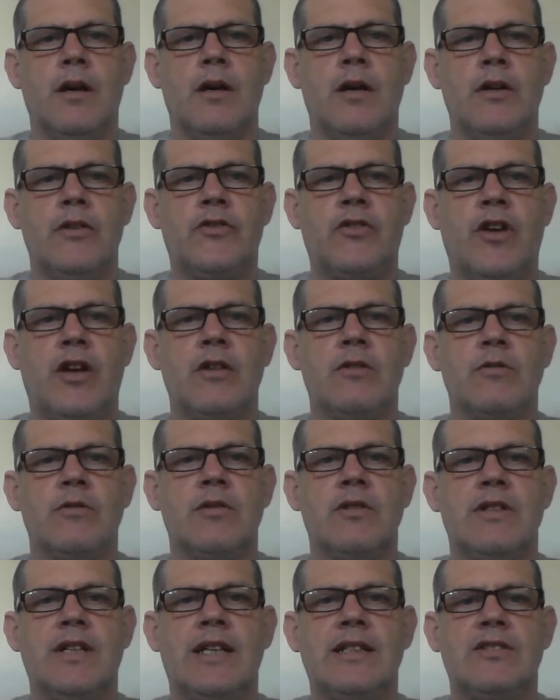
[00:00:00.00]
So
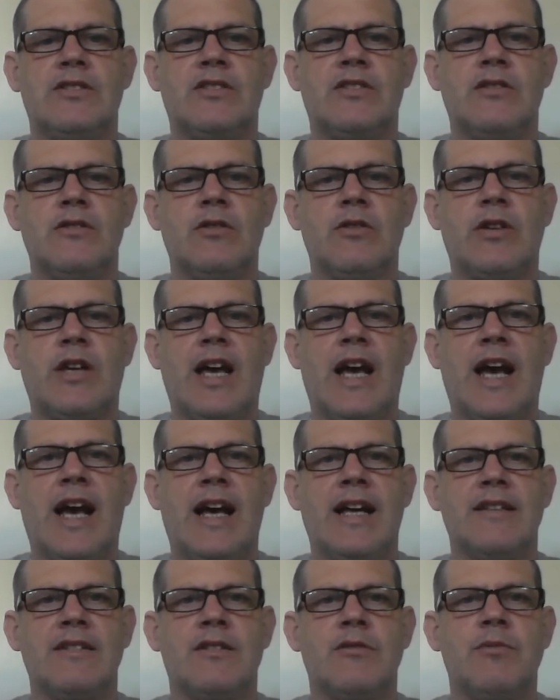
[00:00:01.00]
let's look
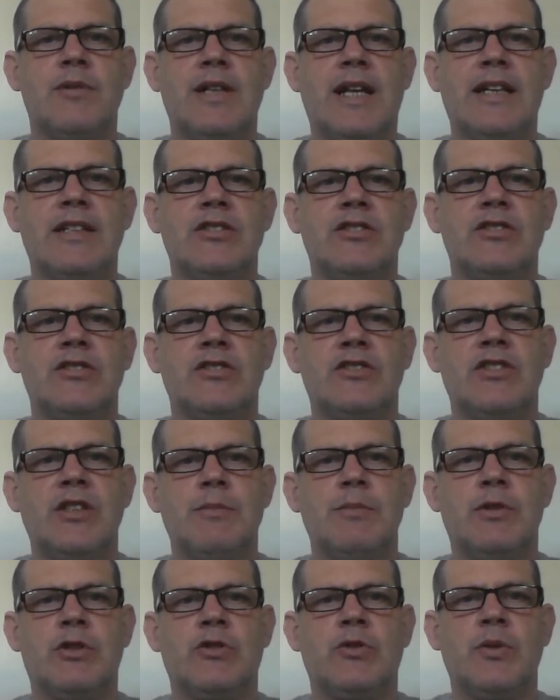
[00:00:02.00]
at the
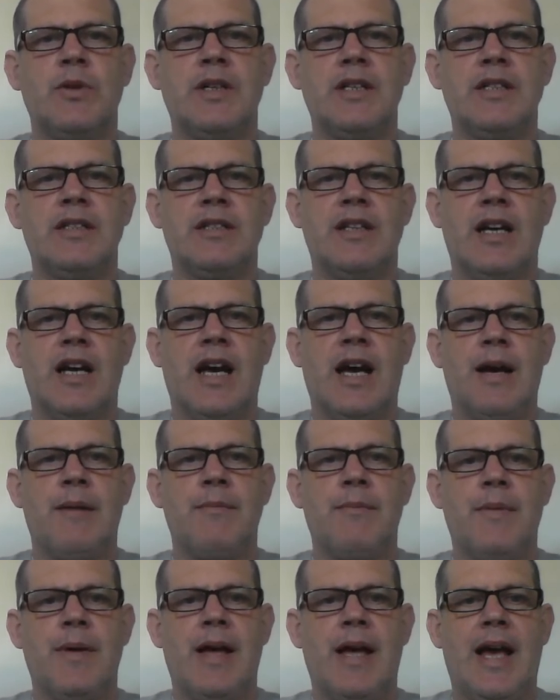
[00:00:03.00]
relationship between
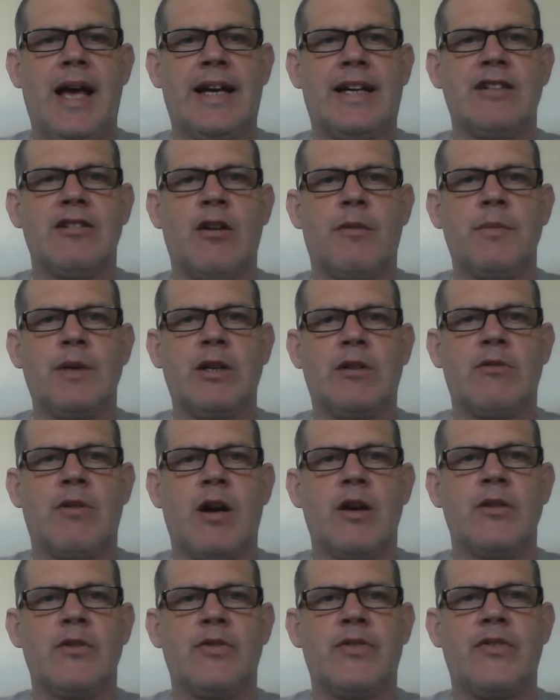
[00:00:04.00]
economic
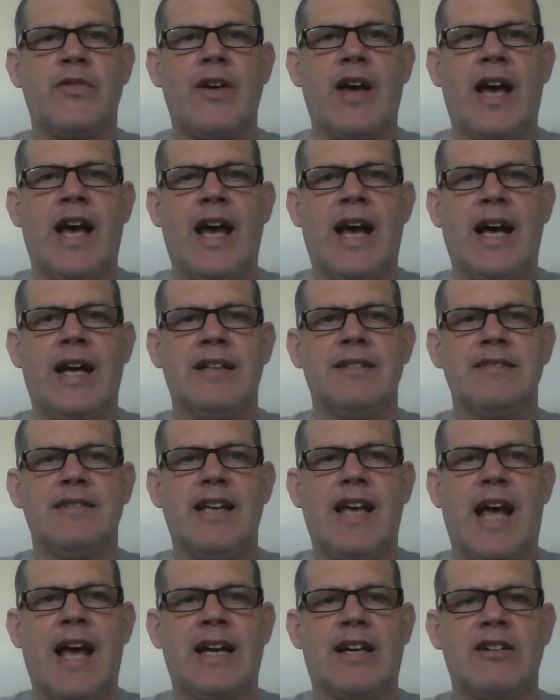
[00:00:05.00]
growth and
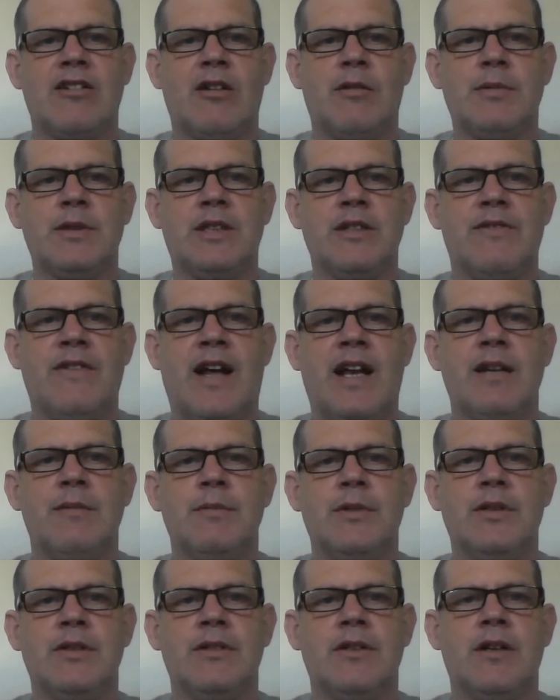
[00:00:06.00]
economic
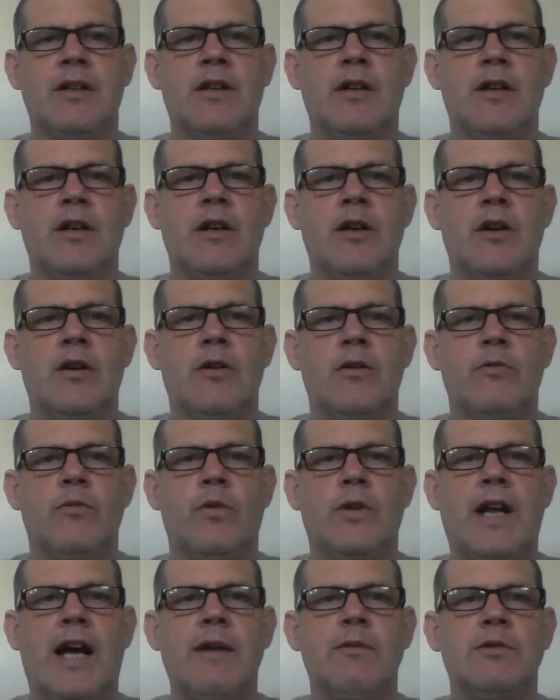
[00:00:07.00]
development.
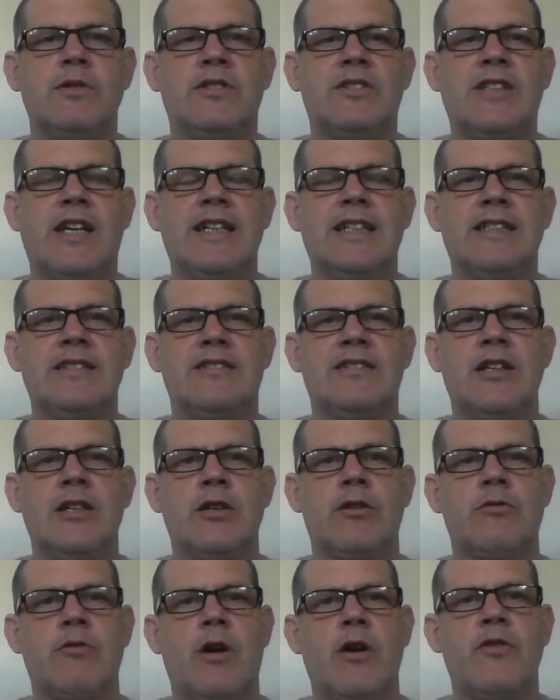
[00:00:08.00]
What I would say is
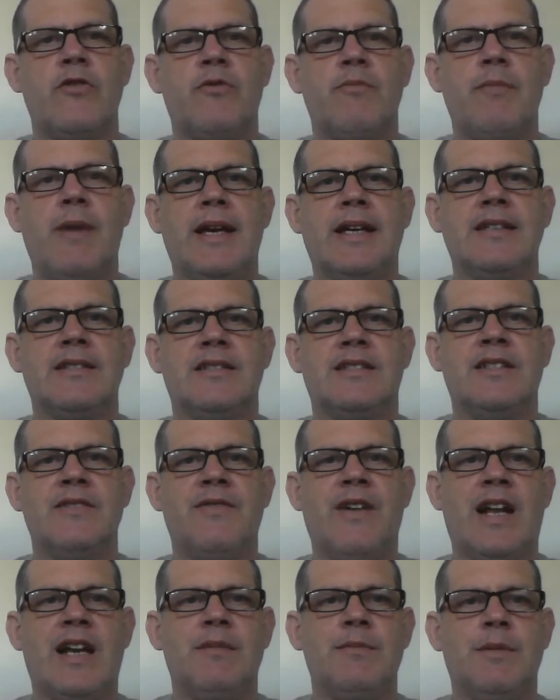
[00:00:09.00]
that growth makes
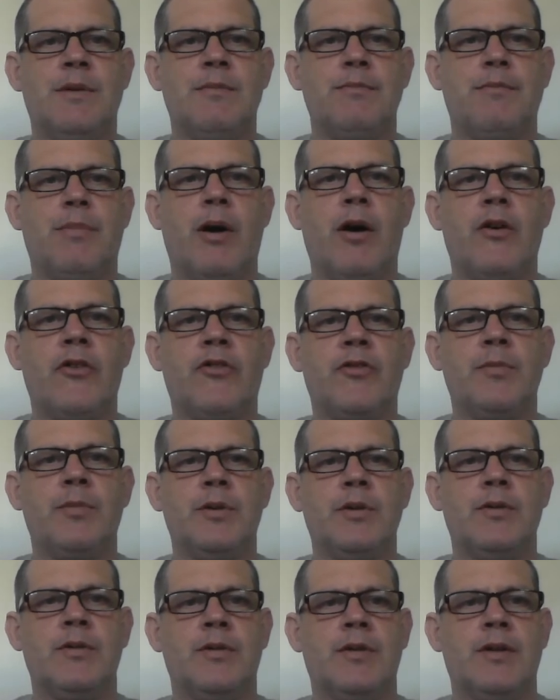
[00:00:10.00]
development possible.